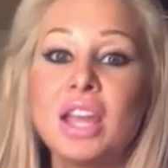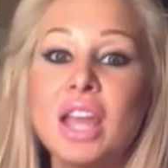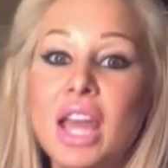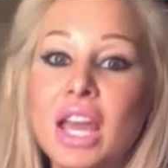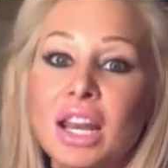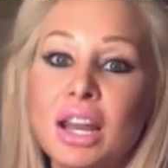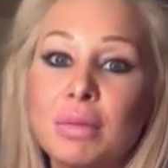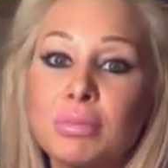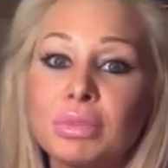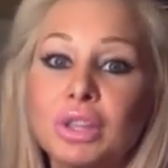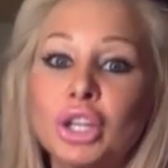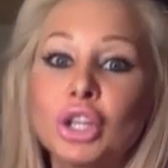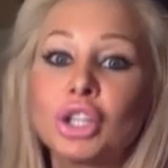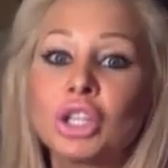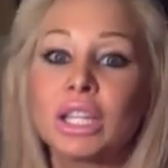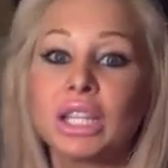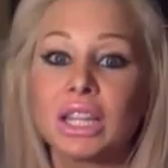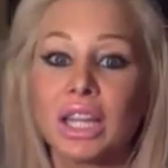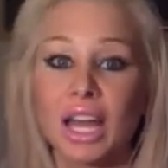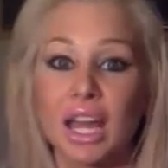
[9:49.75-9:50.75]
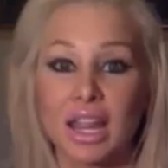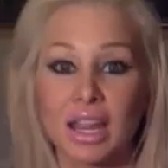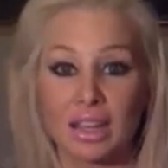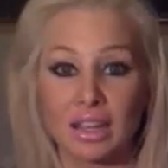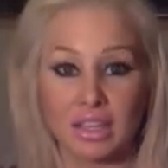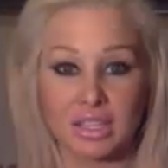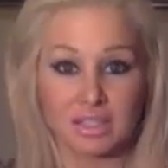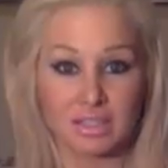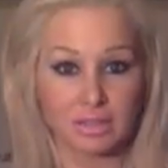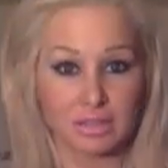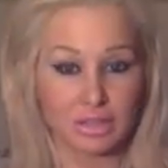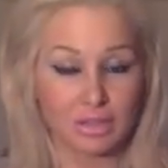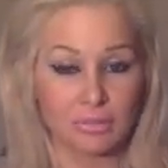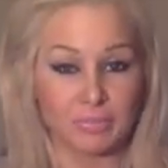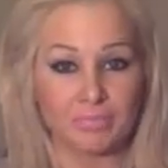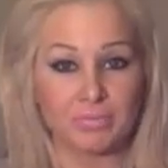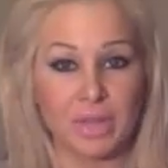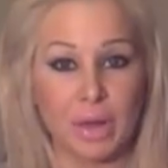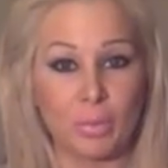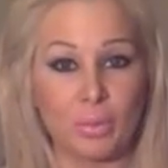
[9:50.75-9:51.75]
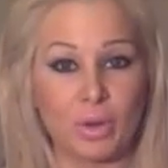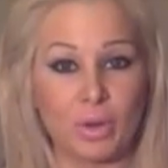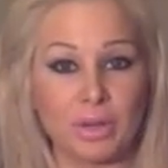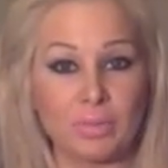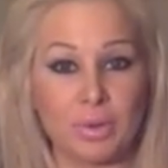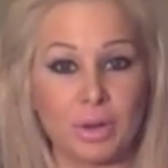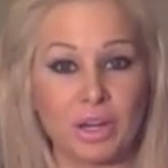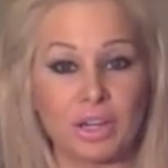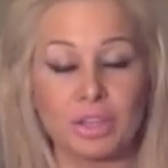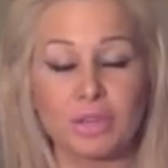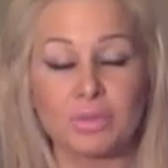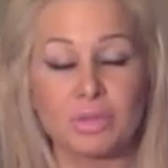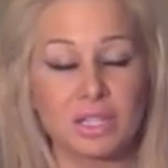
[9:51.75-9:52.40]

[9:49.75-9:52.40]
And I'm literally like, because at one part you